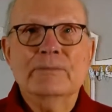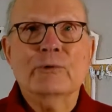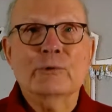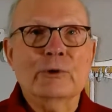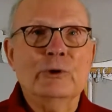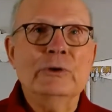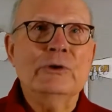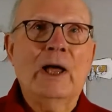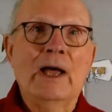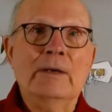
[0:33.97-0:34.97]
through the good
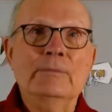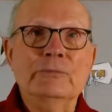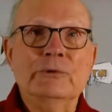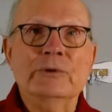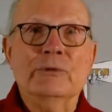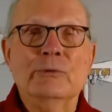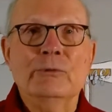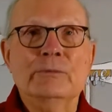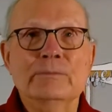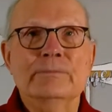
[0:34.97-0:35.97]
times and
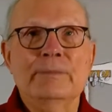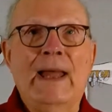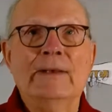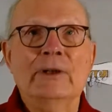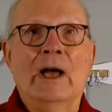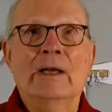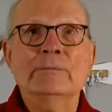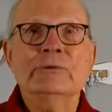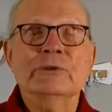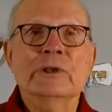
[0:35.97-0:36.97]
through bad
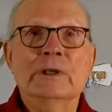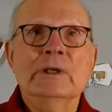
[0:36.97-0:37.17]
times.